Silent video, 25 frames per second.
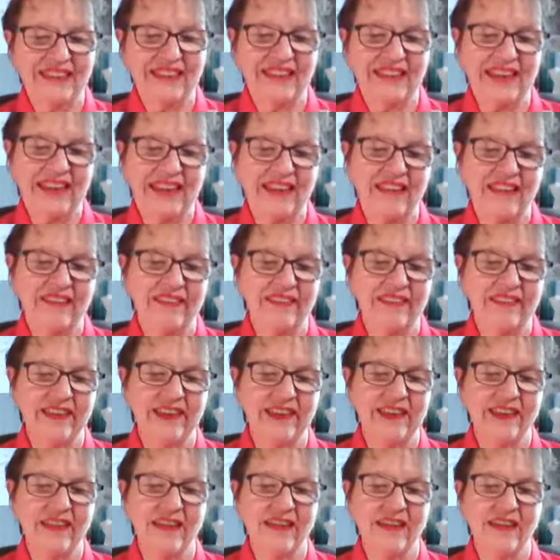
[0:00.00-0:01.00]
And he
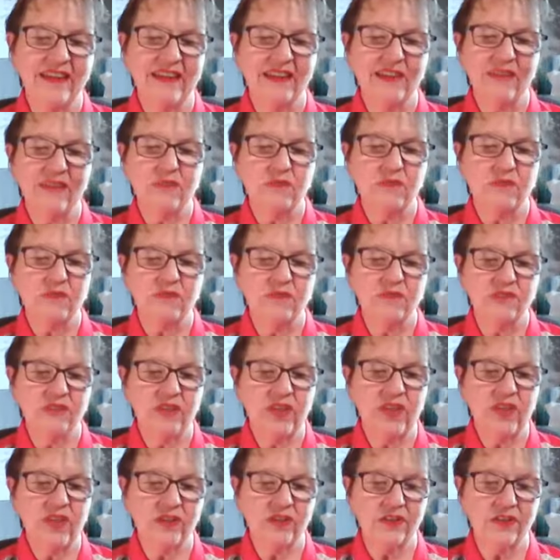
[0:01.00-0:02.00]
said,
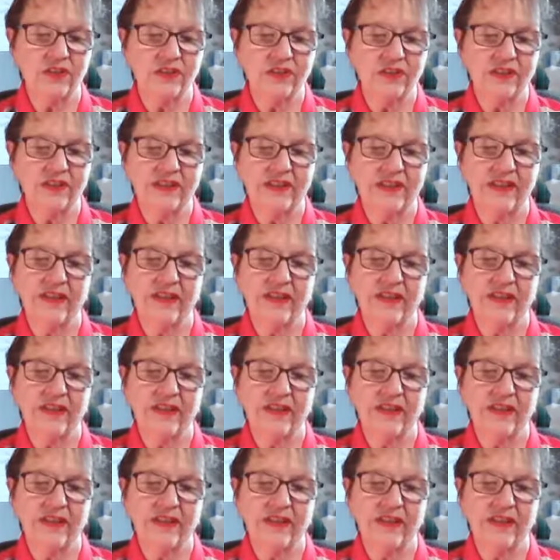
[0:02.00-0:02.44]
Fear